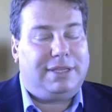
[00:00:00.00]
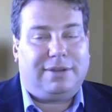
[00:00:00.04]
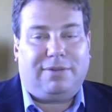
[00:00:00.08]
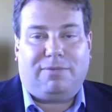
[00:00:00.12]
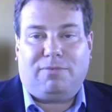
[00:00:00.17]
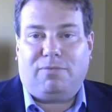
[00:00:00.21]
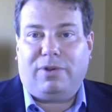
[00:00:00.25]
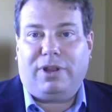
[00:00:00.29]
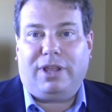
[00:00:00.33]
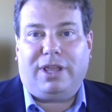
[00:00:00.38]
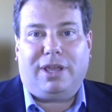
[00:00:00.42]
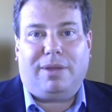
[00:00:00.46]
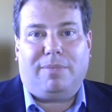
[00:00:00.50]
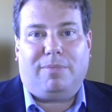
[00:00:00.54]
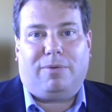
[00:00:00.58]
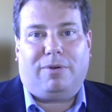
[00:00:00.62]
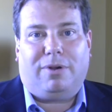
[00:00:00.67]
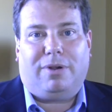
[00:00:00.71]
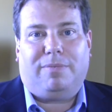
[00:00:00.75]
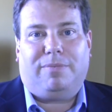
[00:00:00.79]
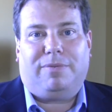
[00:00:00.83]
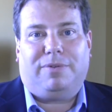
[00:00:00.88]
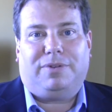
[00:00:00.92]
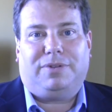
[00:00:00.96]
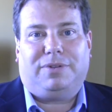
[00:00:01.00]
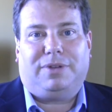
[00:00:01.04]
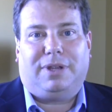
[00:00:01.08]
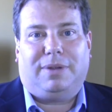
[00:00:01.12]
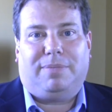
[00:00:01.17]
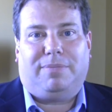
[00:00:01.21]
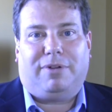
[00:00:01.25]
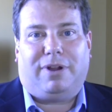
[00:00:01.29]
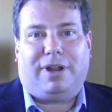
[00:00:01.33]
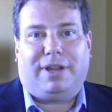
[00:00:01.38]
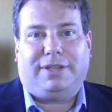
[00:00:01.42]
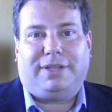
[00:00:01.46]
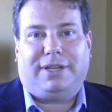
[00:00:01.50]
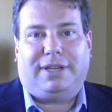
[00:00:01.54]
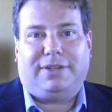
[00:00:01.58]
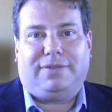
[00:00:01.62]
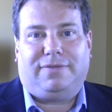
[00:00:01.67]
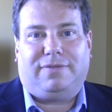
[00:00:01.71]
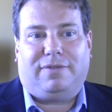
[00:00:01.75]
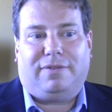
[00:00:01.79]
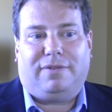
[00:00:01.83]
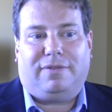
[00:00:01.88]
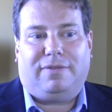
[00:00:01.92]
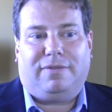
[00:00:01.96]
a really important process
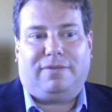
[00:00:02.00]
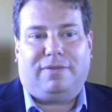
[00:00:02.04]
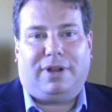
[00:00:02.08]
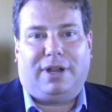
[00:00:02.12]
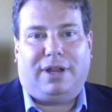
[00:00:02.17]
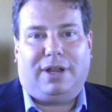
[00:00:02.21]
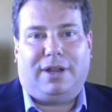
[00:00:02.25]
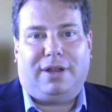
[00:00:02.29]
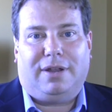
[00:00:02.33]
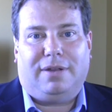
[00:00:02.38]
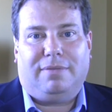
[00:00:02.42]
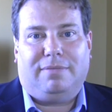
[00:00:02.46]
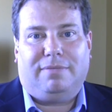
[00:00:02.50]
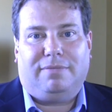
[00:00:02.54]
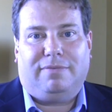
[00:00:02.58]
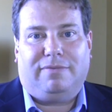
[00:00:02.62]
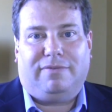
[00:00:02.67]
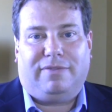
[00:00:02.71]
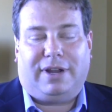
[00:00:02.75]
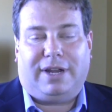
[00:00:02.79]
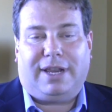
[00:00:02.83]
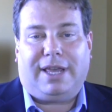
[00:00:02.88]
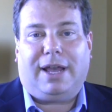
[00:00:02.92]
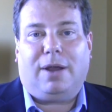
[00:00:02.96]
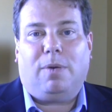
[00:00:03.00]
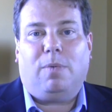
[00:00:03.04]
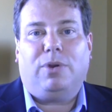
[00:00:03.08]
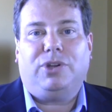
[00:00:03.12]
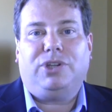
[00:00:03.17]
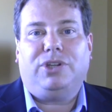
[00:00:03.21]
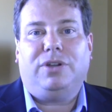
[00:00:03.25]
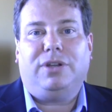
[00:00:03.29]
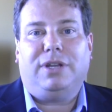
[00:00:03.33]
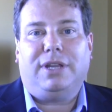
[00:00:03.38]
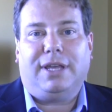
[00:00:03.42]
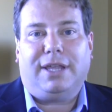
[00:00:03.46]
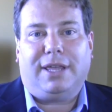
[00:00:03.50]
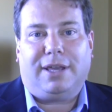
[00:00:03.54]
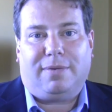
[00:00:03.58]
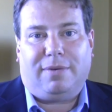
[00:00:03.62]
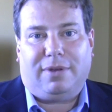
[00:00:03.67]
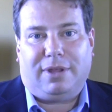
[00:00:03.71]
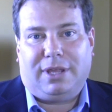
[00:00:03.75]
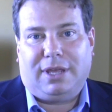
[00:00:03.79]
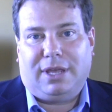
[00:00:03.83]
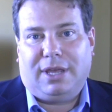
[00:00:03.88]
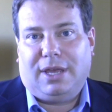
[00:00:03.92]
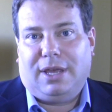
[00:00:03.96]
for finding out what you're dealing with.